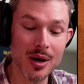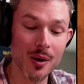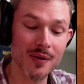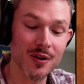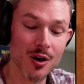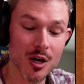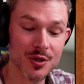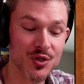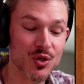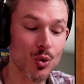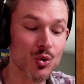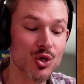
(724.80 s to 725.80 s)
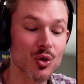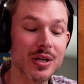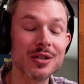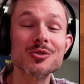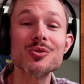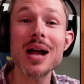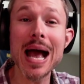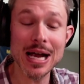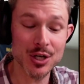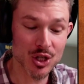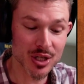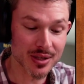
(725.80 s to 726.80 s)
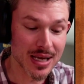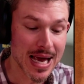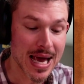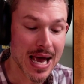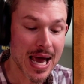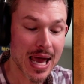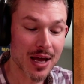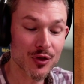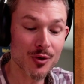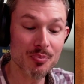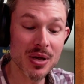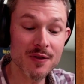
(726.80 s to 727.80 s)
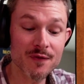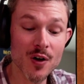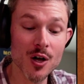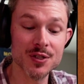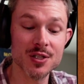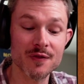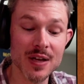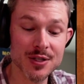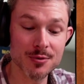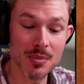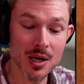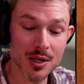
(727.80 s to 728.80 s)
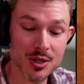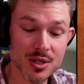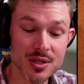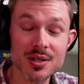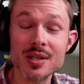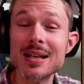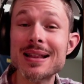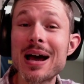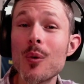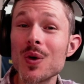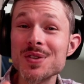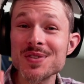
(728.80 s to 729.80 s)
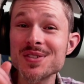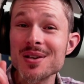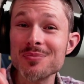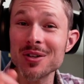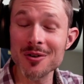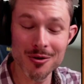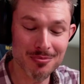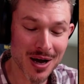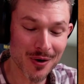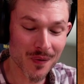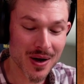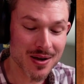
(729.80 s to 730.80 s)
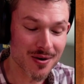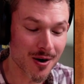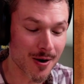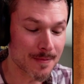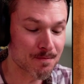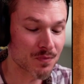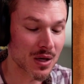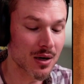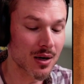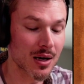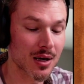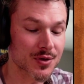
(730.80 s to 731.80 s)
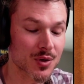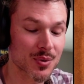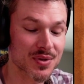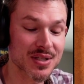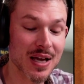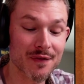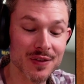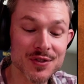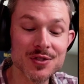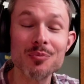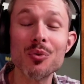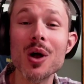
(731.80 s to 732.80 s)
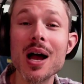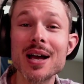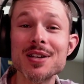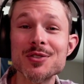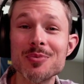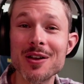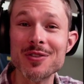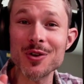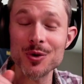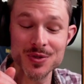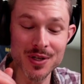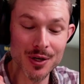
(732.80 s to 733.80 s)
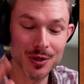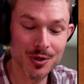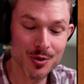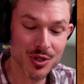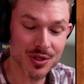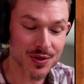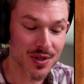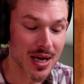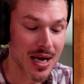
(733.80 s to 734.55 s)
however, on social interaction and the pitfalls of as much. See, that wasn't something on my radar. So I was definitely surprised by those inclusions.